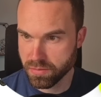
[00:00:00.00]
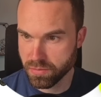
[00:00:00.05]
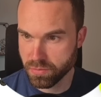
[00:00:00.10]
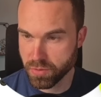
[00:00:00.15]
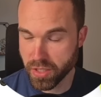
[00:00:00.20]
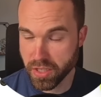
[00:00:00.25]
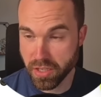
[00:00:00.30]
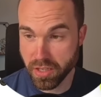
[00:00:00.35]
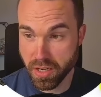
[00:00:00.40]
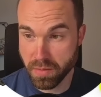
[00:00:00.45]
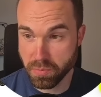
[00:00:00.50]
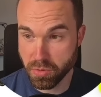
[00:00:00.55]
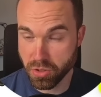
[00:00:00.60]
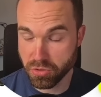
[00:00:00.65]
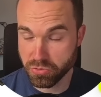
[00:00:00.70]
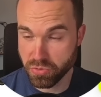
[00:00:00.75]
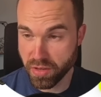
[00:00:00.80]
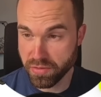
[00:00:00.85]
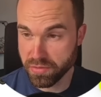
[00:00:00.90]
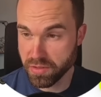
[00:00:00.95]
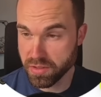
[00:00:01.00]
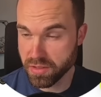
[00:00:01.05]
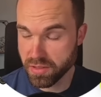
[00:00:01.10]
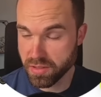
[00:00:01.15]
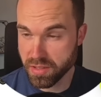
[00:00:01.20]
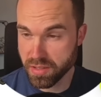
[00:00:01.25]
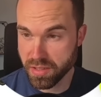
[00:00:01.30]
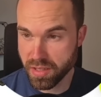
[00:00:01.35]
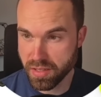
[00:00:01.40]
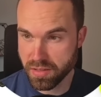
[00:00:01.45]
We can upload reference
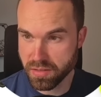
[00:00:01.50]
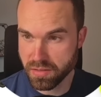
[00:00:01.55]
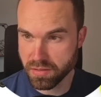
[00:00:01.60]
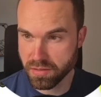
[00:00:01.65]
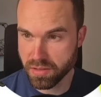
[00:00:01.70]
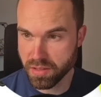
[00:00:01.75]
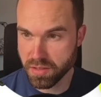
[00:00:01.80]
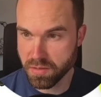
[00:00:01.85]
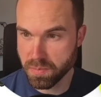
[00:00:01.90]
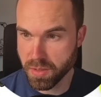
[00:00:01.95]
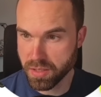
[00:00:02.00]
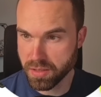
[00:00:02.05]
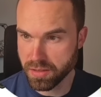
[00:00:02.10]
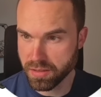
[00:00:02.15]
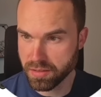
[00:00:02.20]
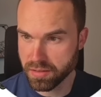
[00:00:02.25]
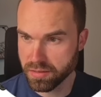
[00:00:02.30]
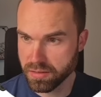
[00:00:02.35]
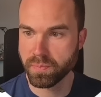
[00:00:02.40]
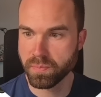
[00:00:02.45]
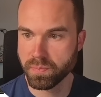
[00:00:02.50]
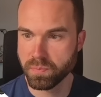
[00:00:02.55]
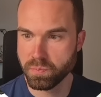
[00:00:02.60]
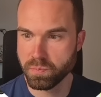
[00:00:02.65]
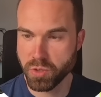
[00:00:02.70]
designs on this button.